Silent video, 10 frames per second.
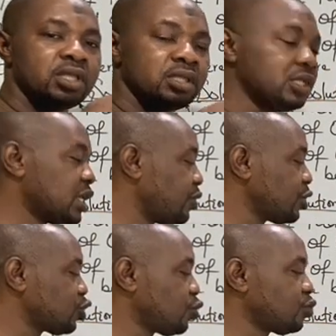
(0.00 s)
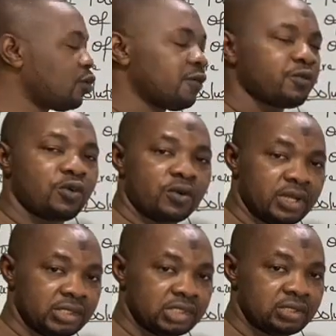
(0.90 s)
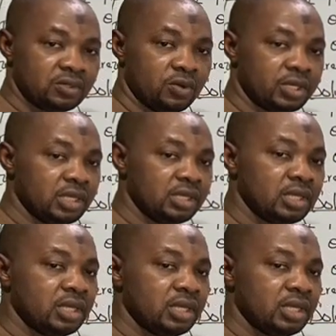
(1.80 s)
the direction of current, okay,